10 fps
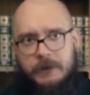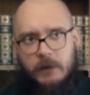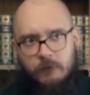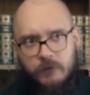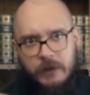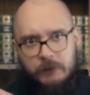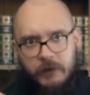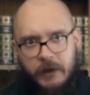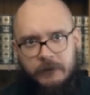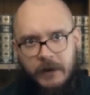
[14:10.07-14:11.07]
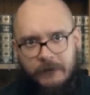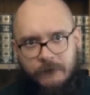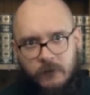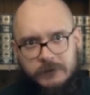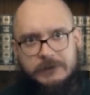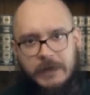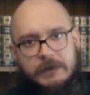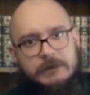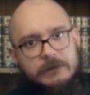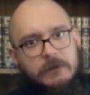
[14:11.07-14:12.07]
It really brings a full
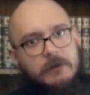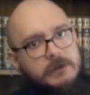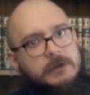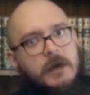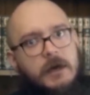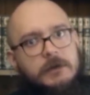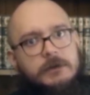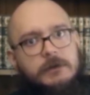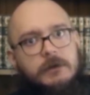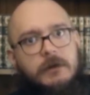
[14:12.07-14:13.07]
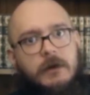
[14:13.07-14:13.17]
sense to the massage,